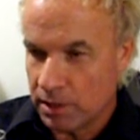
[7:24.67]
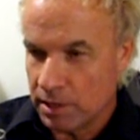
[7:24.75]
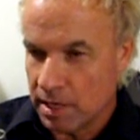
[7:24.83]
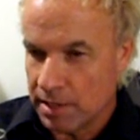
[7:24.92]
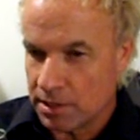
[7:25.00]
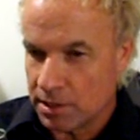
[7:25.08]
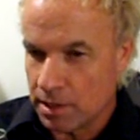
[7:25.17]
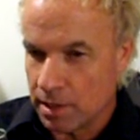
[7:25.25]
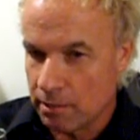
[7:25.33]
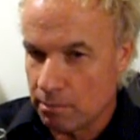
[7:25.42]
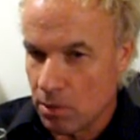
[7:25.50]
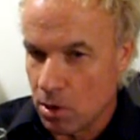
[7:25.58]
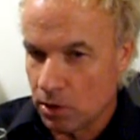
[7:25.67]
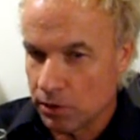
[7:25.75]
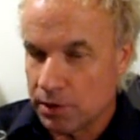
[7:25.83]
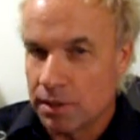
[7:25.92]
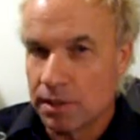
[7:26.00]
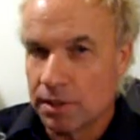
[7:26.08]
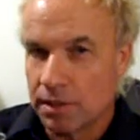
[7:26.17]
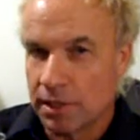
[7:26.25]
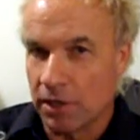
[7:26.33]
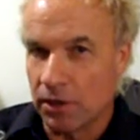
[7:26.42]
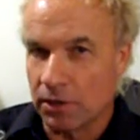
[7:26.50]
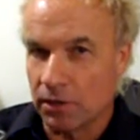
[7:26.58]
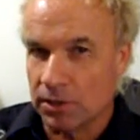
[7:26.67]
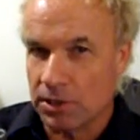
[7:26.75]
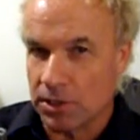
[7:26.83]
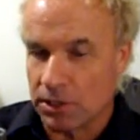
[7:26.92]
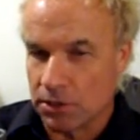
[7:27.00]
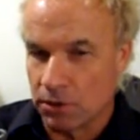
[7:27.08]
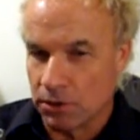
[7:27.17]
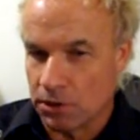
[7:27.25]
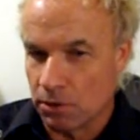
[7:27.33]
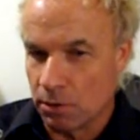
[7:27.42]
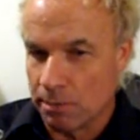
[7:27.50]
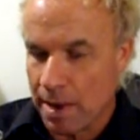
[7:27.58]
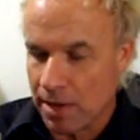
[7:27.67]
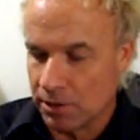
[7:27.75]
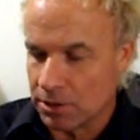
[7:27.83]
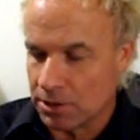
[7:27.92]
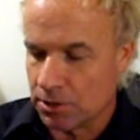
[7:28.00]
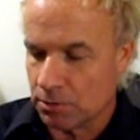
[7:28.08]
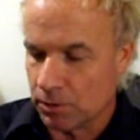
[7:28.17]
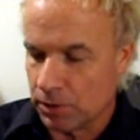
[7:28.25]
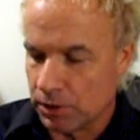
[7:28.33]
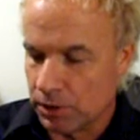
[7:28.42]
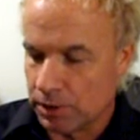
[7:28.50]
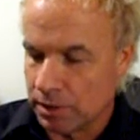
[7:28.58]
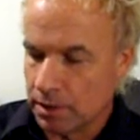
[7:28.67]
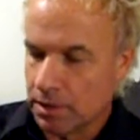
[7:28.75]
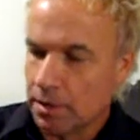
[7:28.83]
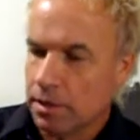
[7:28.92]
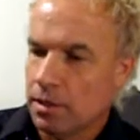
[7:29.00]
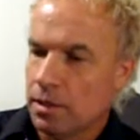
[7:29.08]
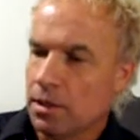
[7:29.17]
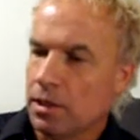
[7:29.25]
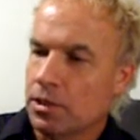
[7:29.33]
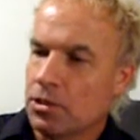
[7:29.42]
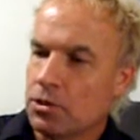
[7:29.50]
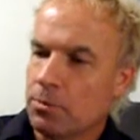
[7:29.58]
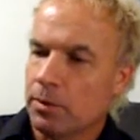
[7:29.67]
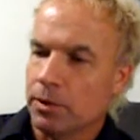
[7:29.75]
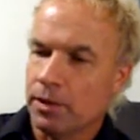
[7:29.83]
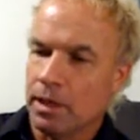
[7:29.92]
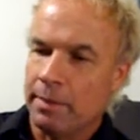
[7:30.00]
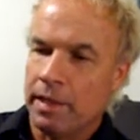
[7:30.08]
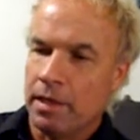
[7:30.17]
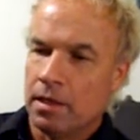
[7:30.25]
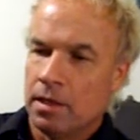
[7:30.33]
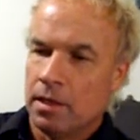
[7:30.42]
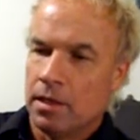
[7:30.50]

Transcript: nice malt characteristics to it, so it balances really good. It's super good. I mean,